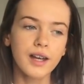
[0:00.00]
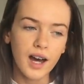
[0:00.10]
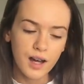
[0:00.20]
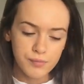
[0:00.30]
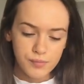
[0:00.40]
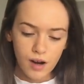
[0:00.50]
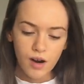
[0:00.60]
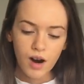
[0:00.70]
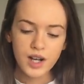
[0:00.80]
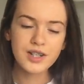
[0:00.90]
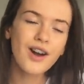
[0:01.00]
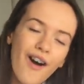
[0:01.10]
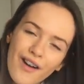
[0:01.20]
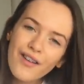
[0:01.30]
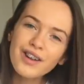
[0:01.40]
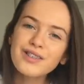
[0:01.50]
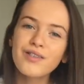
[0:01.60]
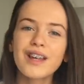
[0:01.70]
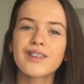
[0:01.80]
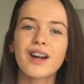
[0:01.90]
I don't
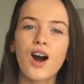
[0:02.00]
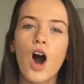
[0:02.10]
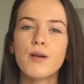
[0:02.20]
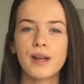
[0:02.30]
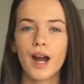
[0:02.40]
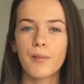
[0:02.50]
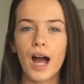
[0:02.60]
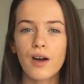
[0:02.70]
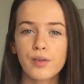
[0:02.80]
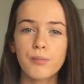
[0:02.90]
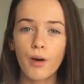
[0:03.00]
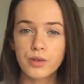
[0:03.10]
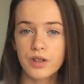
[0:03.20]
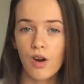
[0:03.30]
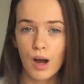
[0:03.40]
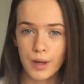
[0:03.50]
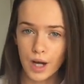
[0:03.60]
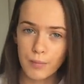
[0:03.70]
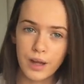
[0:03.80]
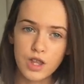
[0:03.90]
know what it is. Like, eye makeup, I haven't posted an eye
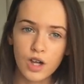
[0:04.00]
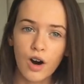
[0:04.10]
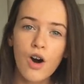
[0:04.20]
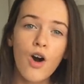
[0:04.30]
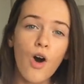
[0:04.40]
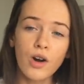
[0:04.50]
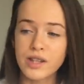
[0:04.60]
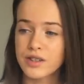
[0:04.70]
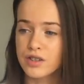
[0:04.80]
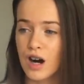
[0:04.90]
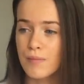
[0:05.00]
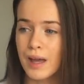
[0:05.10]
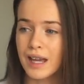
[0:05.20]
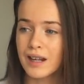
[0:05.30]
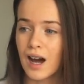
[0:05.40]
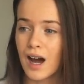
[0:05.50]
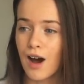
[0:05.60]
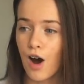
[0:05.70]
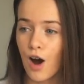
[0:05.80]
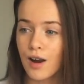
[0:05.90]
makeup picture on Instagram in
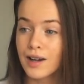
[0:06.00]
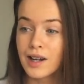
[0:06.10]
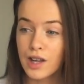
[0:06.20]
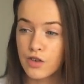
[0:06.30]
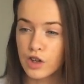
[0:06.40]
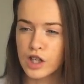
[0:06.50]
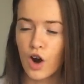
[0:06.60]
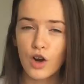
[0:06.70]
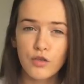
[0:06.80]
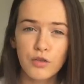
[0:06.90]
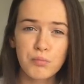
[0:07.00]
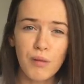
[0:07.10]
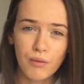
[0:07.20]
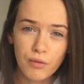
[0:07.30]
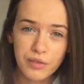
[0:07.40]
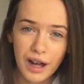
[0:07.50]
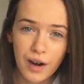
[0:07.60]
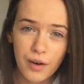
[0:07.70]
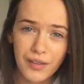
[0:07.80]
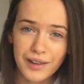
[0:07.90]
literally over a month
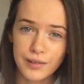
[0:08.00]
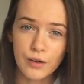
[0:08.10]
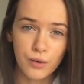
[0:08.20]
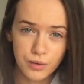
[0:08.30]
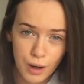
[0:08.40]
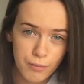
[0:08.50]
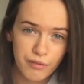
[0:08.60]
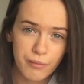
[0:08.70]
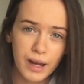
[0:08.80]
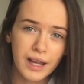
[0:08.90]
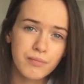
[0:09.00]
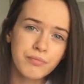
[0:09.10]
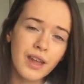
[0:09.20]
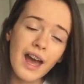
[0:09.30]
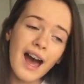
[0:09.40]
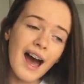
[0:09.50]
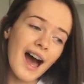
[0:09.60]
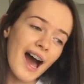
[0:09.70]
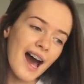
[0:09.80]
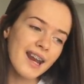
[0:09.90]
now, and that is a long time for me.
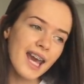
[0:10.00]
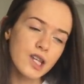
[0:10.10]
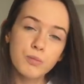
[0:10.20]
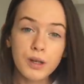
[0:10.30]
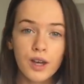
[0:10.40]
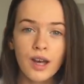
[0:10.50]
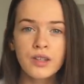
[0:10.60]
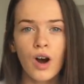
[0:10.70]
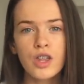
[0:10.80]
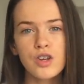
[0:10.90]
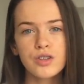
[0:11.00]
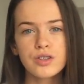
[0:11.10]
And it is because I